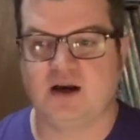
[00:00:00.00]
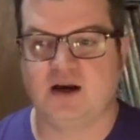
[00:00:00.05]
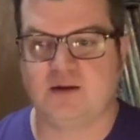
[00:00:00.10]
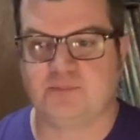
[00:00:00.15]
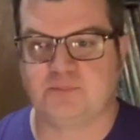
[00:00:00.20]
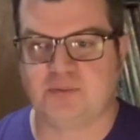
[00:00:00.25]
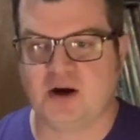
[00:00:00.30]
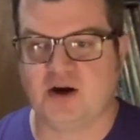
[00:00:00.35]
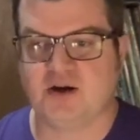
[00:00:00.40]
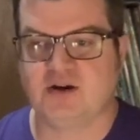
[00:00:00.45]

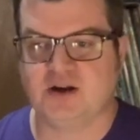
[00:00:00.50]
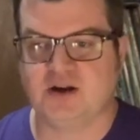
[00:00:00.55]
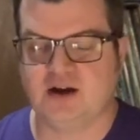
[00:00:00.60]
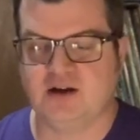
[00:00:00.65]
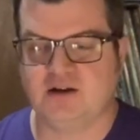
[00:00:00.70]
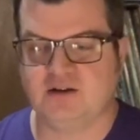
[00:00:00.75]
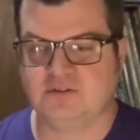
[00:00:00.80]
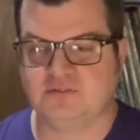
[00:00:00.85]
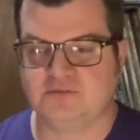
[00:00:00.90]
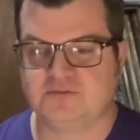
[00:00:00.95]
part
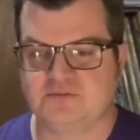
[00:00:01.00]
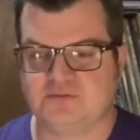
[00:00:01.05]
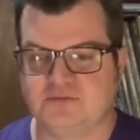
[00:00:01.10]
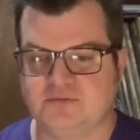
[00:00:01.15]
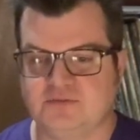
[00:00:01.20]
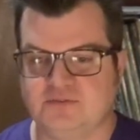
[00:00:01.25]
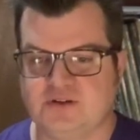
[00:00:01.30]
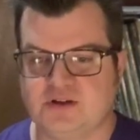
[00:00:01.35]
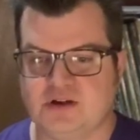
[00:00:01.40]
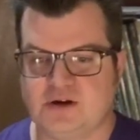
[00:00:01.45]
of,
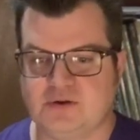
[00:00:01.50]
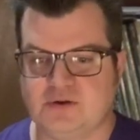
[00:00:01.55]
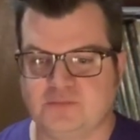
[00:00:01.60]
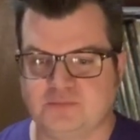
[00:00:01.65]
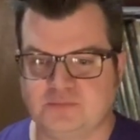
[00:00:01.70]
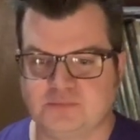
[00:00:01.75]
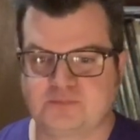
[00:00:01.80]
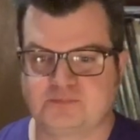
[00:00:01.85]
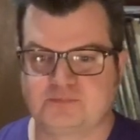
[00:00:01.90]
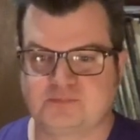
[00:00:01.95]
you know,
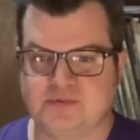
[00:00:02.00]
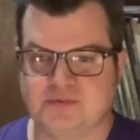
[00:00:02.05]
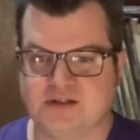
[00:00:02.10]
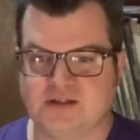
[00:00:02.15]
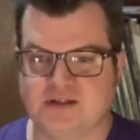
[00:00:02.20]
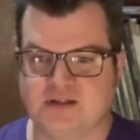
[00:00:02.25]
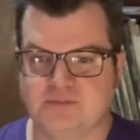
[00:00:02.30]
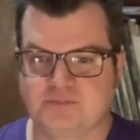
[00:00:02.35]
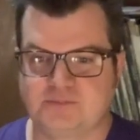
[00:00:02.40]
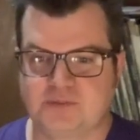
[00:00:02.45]

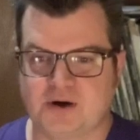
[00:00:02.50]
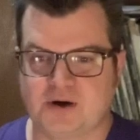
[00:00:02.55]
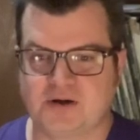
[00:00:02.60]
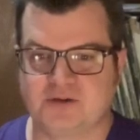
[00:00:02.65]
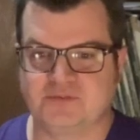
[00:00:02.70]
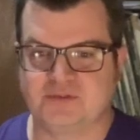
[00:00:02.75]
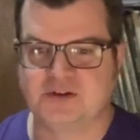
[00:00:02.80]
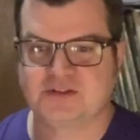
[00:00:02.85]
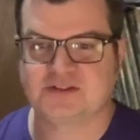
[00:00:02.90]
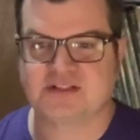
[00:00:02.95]
part
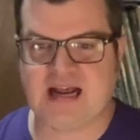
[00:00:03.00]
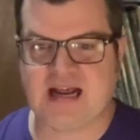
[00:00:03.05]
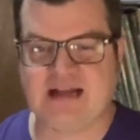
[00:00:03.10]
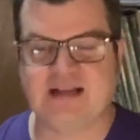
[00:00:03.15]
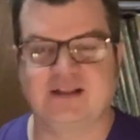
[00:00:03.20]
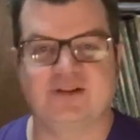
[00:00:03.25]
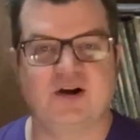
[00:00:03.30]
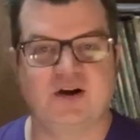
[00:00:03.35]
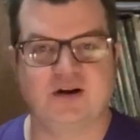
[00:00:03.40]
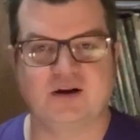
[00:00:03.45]
of our
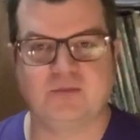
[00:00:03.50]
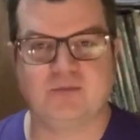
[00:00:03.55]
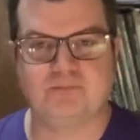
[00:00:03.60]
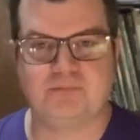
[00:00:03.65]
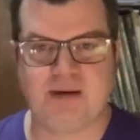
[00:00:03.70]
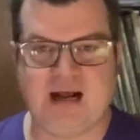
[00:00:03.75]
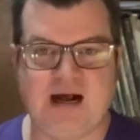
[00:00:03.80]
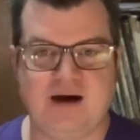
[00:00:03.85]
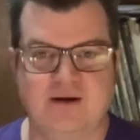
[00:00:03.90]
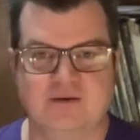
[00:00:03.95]
dialogue
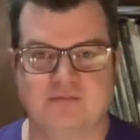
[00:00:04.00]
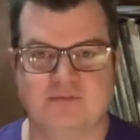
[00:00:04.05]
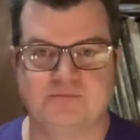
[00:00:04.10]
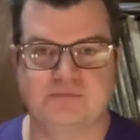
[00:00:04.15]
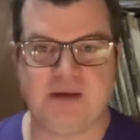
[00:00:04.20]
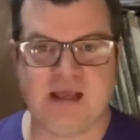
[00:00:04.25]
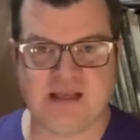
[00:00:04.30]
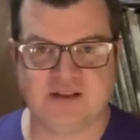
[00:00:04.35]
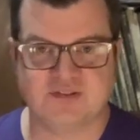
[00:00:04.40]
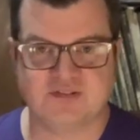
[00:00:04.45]
about
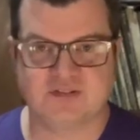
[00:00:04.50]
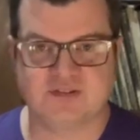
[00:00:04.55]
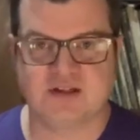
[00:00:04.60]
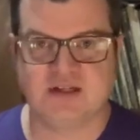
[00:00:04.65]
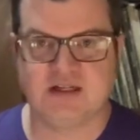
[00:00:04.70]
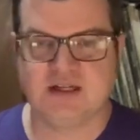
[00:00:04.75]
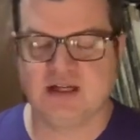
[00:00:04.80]
bass.